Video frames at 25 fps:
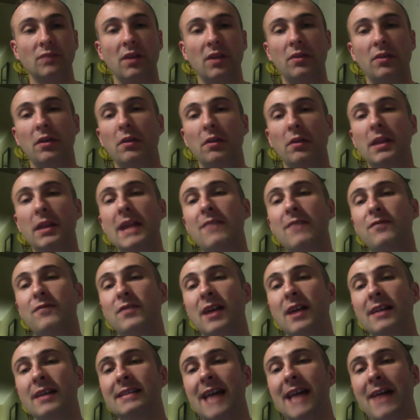the leaf
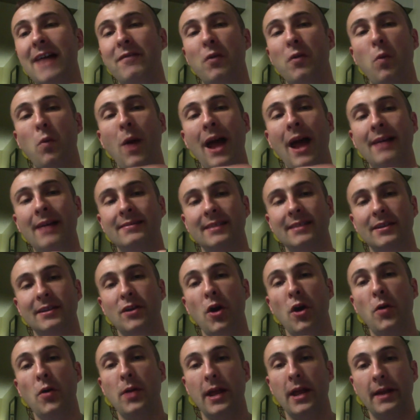does have a waxy
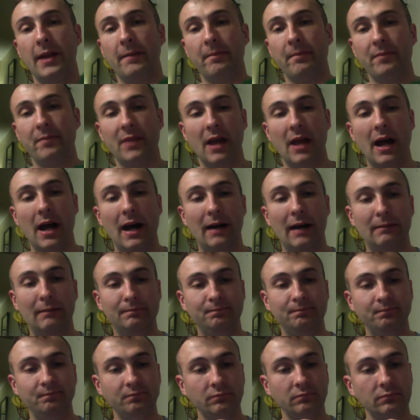coating, um,
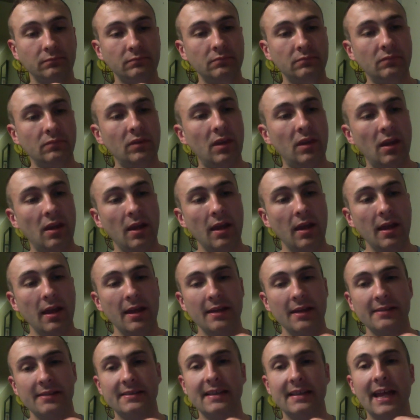
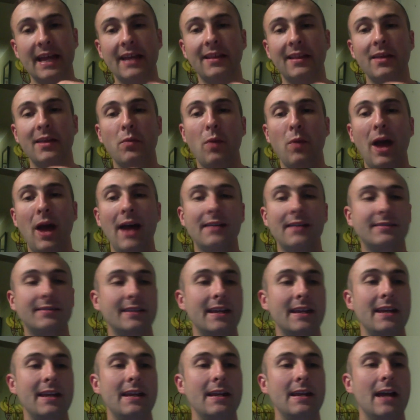slightly
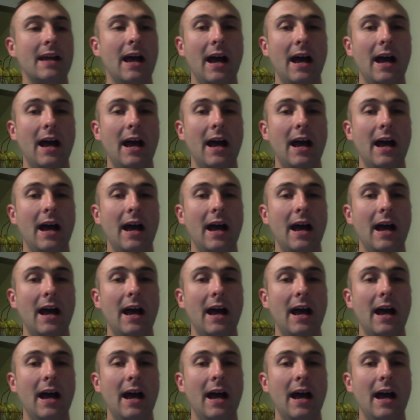waxy.